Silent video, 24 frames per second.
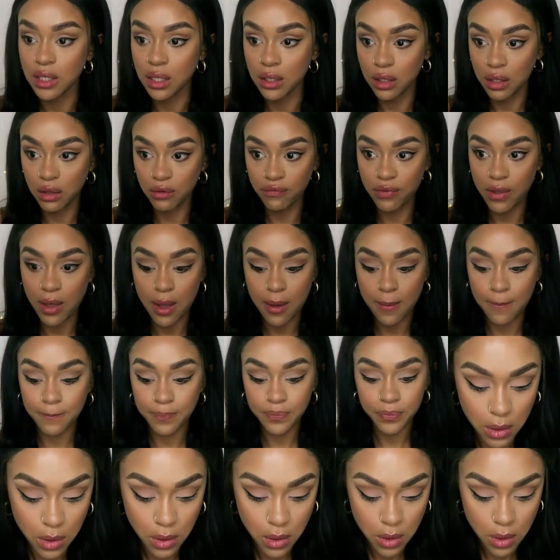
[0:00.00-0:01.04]
I love that.
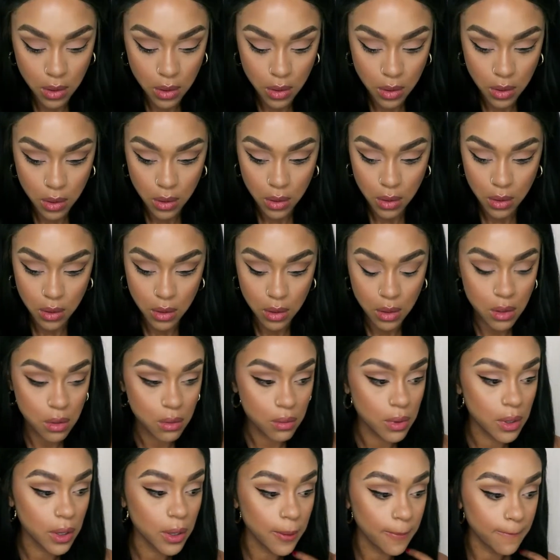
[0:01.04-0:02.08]

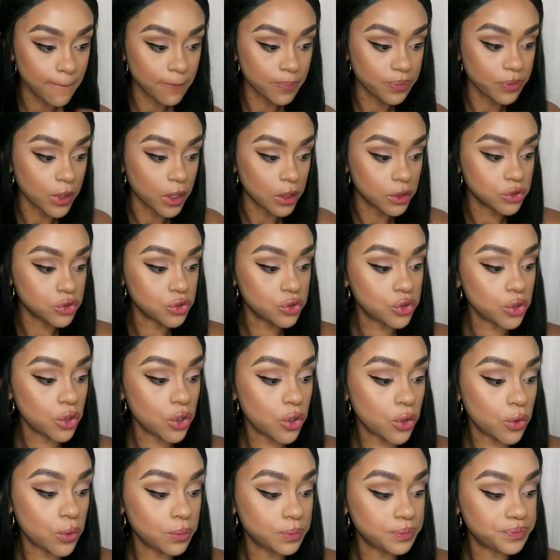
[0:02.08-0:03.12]
All right,
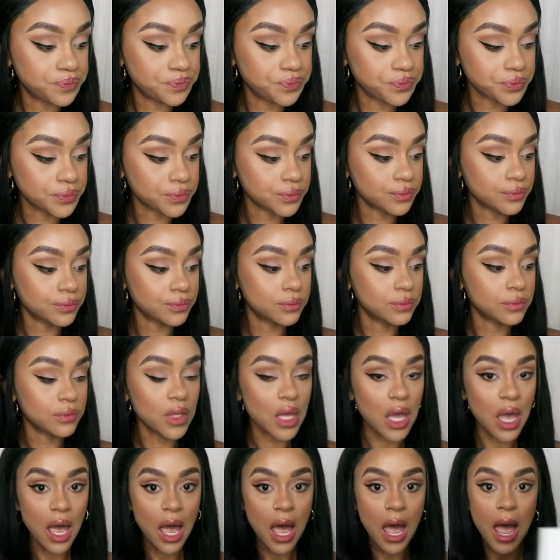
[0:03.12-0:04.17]
so
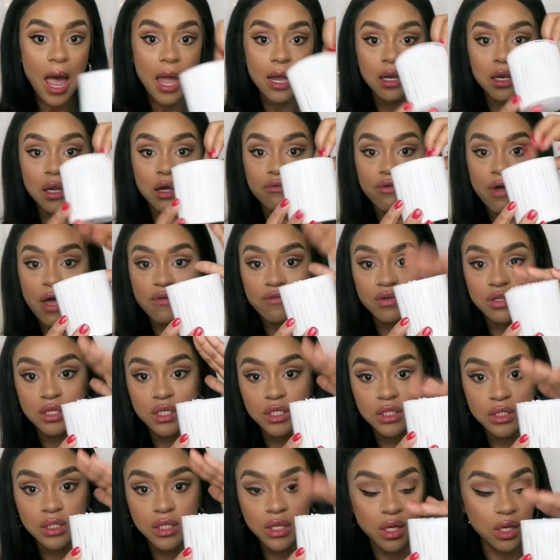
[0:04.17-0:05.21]
I love
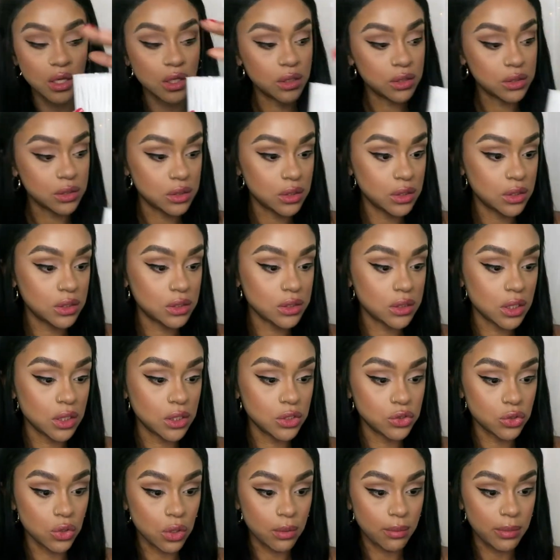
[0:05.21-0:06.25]
having these things. These
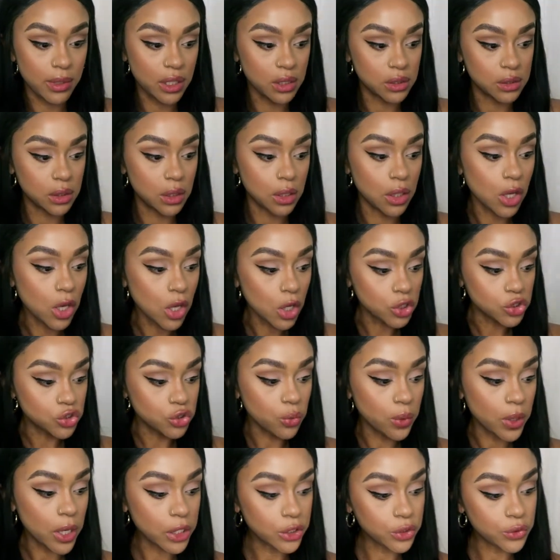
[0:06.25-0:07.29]
things are amazing.
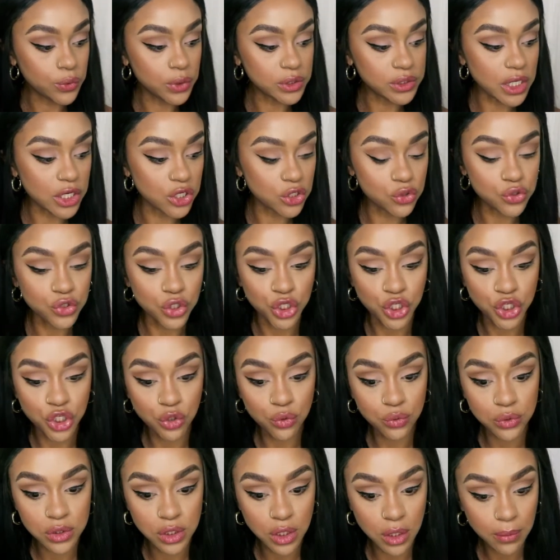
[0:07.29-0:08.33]
So what I do is I use a
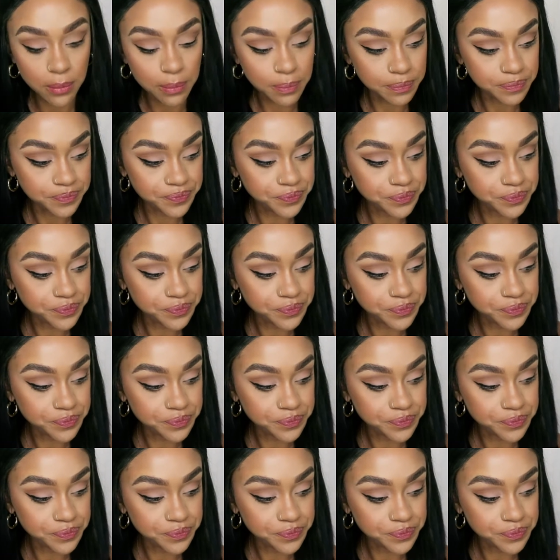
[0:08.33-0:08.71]
Q-tip.